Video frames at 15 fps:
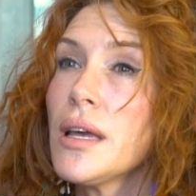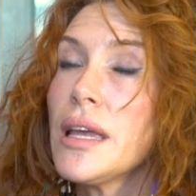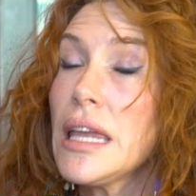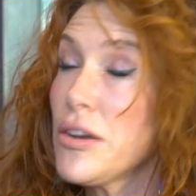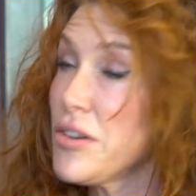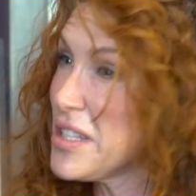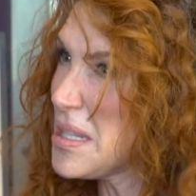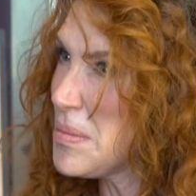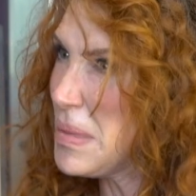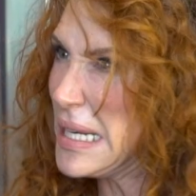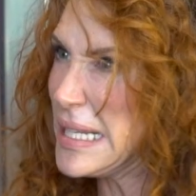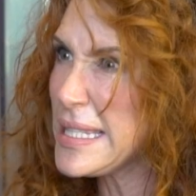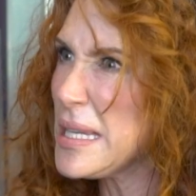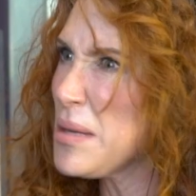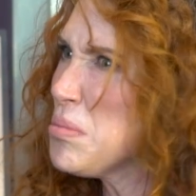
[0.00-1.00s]

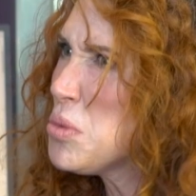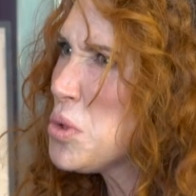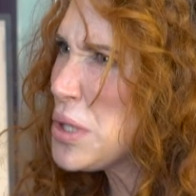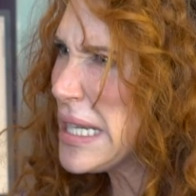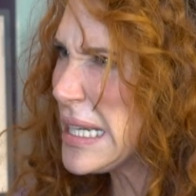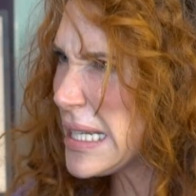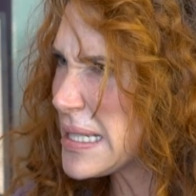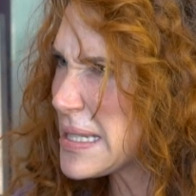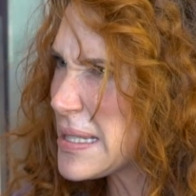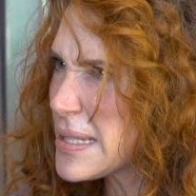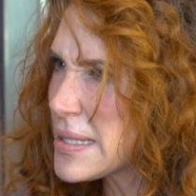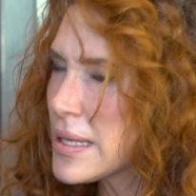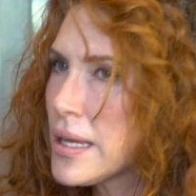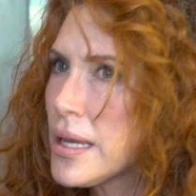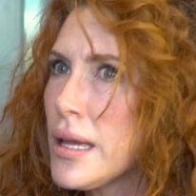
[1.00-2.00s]
irritability,
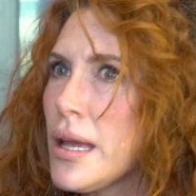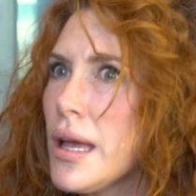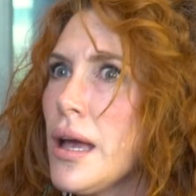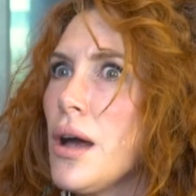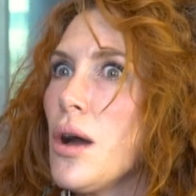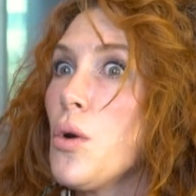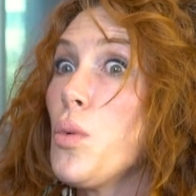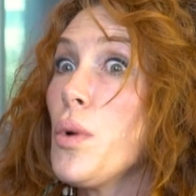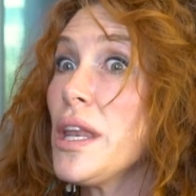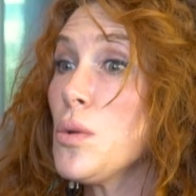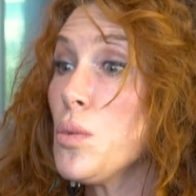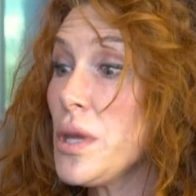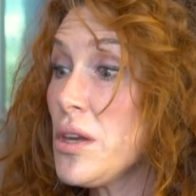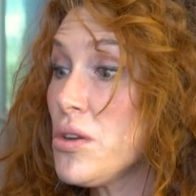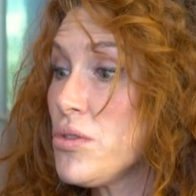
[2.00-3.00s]
moodiness. When
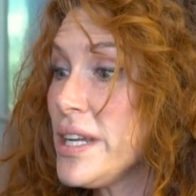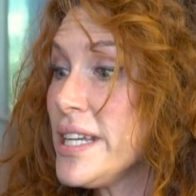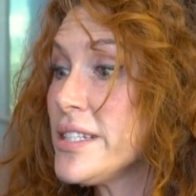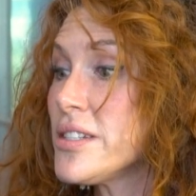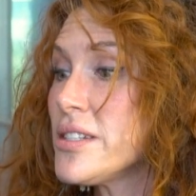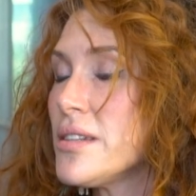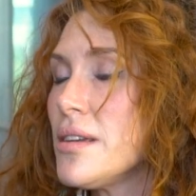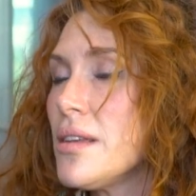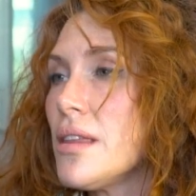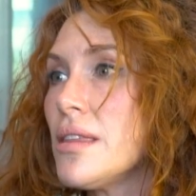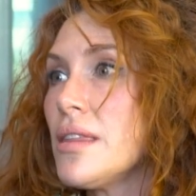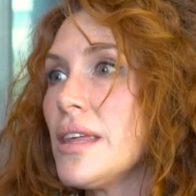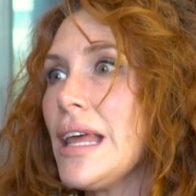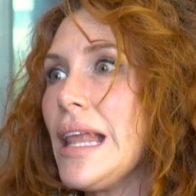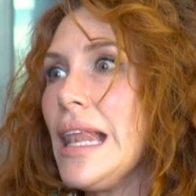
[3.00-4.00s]
we reach
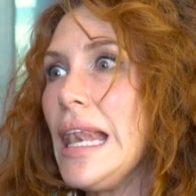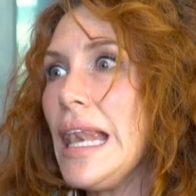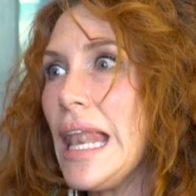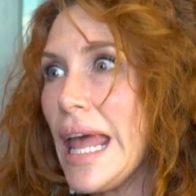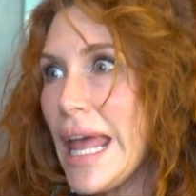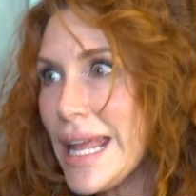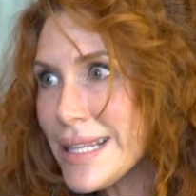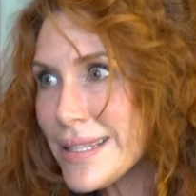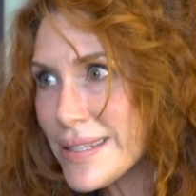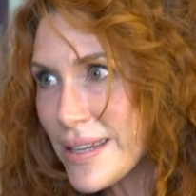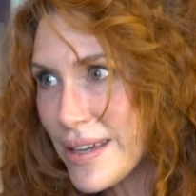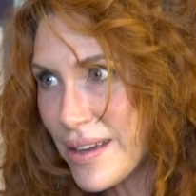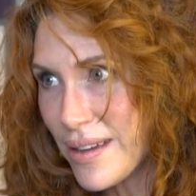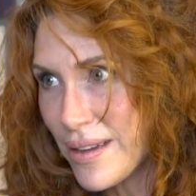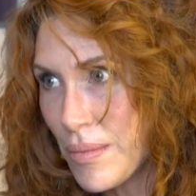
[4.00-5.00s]
the
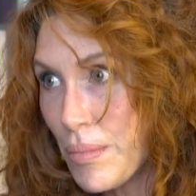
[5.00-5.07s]
later